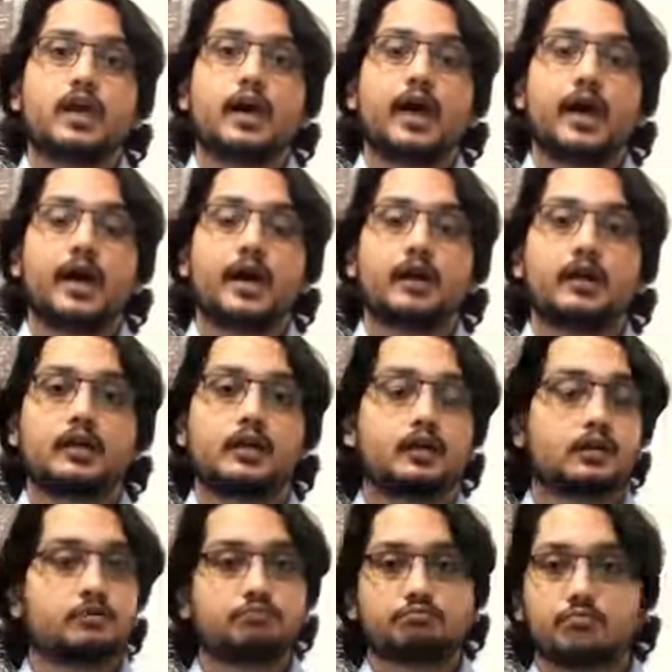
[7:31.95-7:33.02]
and
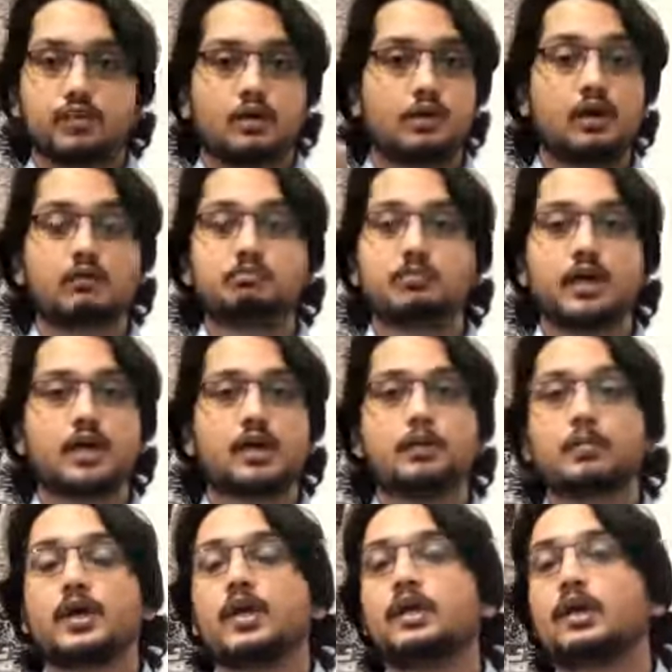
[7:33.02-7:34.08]
um, a, a,
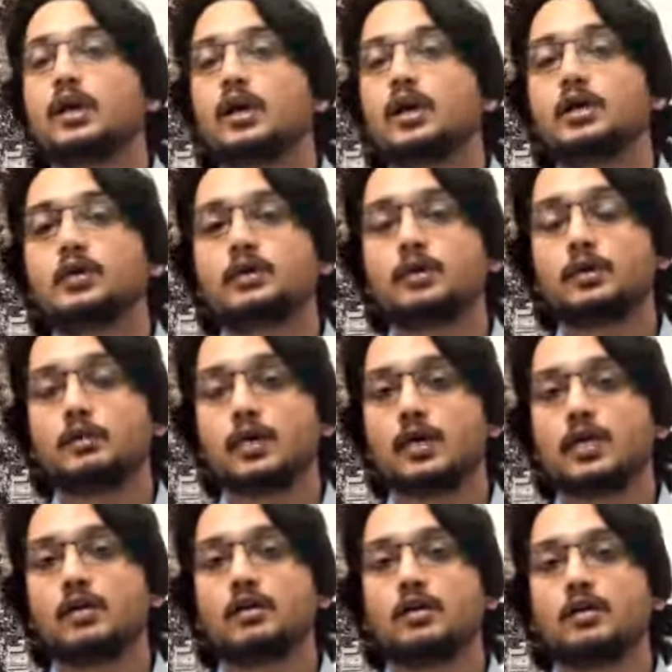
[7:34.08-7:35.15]
typical uh,
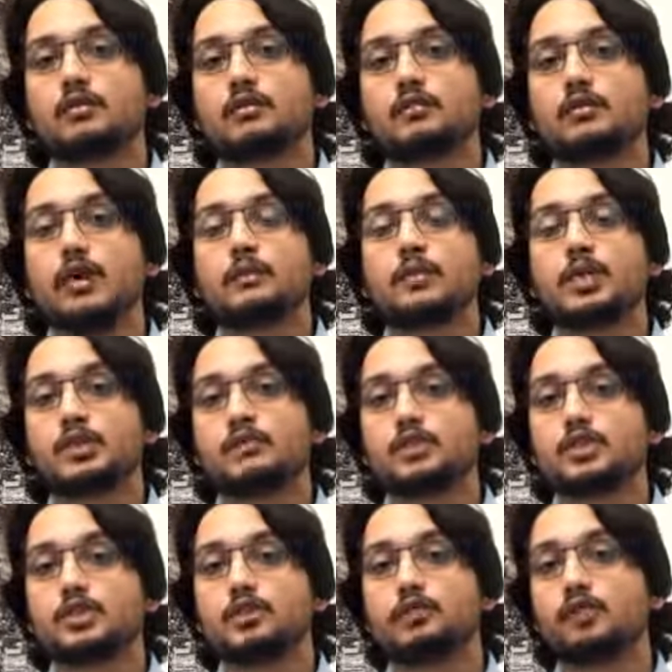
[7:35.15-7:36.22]
typical uh, family
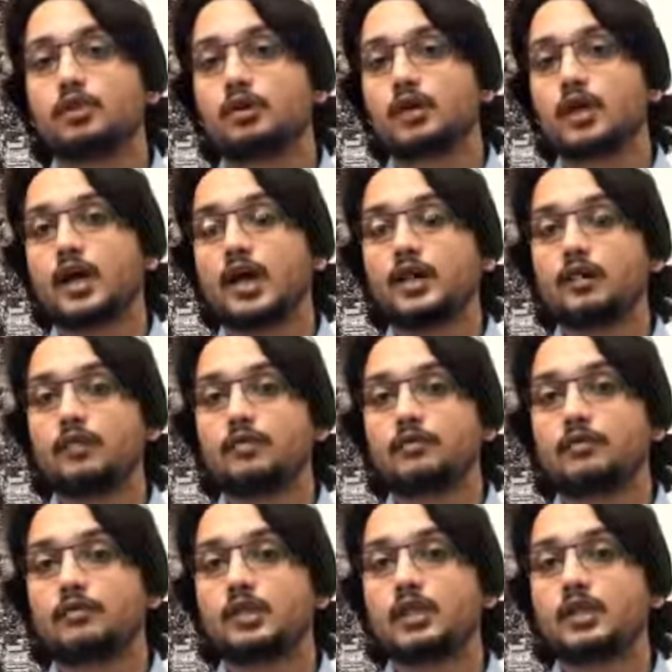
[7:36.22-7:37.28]
which you would kind of
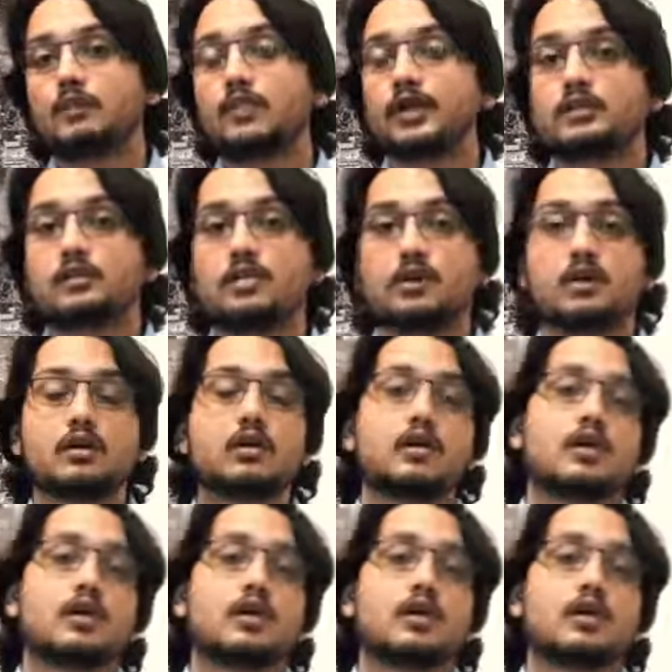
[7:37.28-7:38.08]
otherwise think